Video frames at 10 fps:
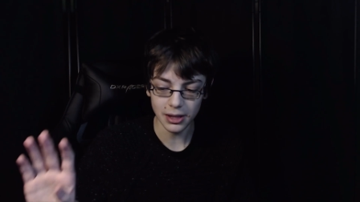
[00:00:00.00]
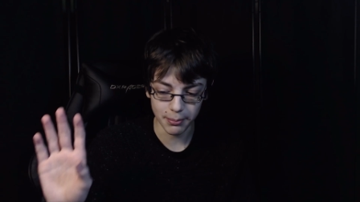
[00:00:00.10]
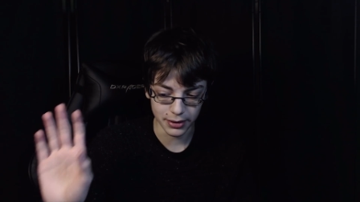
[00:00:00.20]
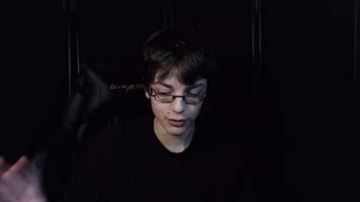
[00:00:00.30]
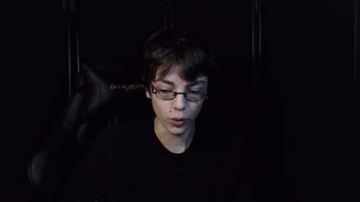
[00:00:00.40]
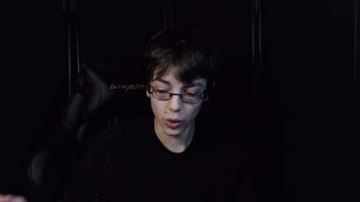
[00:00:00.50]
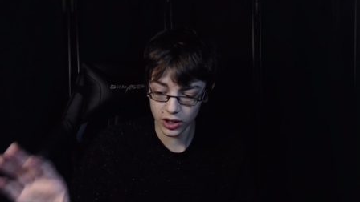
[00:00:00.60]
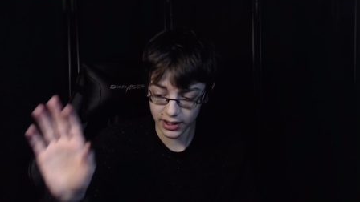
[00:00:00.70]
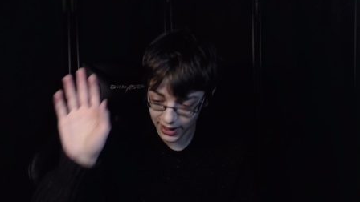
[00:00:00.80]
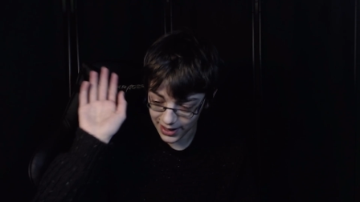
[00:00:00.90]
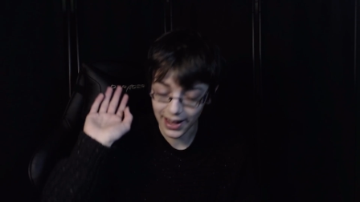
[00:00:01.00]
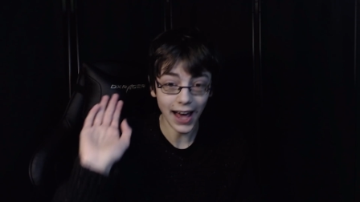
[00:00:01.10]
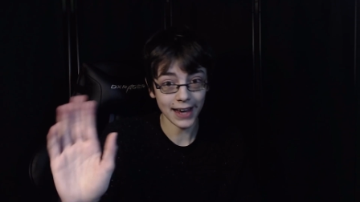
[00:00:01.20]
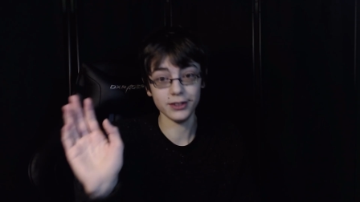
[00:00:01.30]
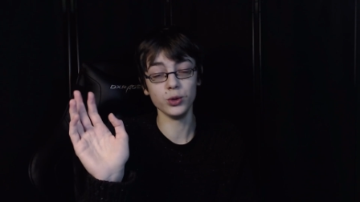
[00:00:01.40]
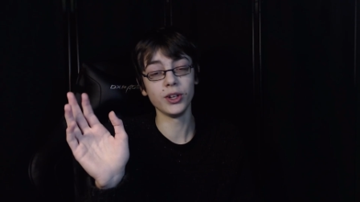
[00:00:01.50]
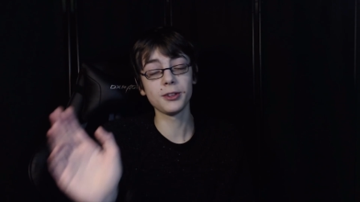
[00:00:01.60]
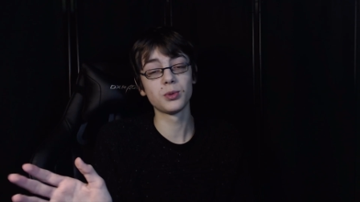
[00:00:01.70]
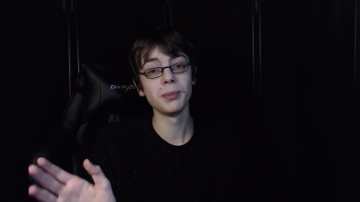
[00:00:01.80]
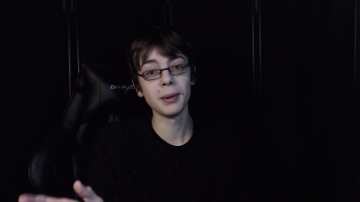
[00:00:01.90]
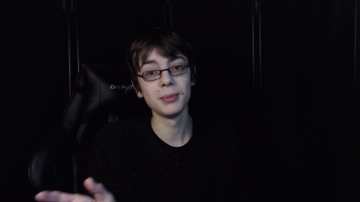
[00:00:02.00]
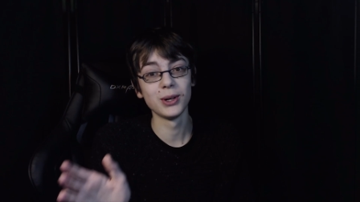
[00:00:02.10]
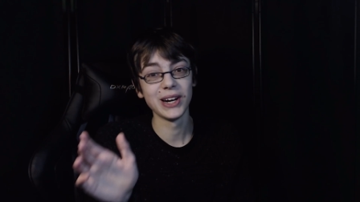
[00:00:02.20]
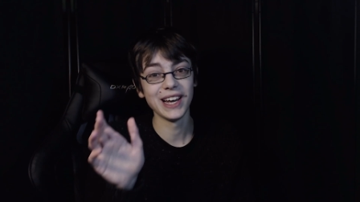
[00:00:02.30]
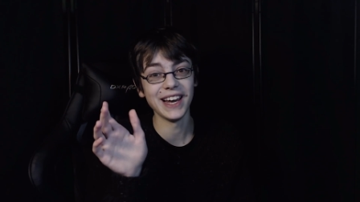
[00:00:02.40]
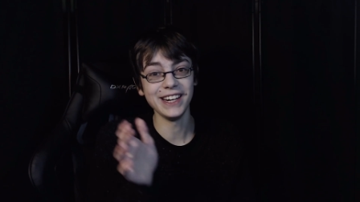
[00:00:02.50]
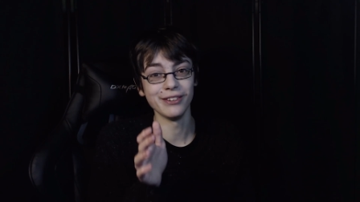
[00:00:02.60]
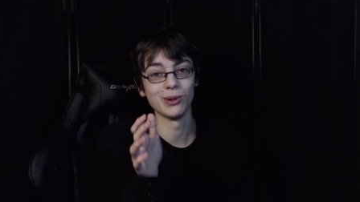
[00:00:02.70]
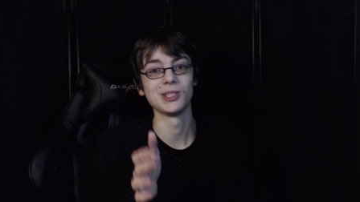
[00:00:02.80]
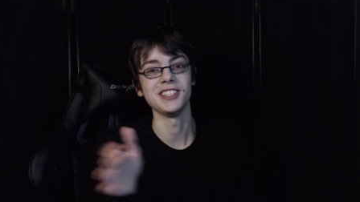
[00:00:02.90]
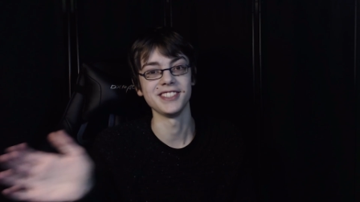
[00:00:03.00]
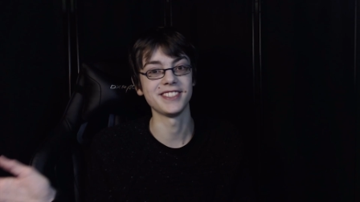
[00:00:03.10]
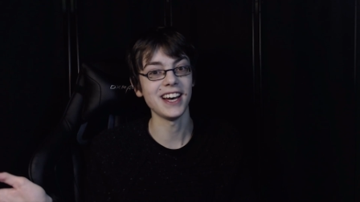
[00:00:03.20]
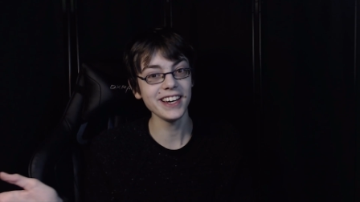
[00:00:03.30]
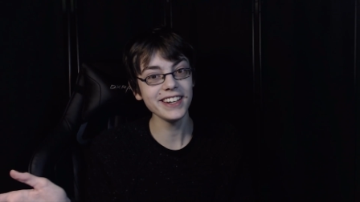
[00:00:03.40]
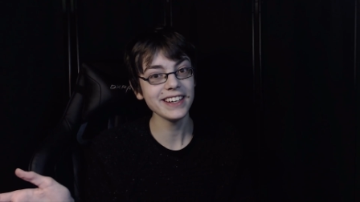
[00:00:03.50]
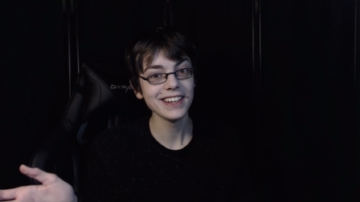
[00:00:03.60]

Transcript: before. I do not remember any of what's inside,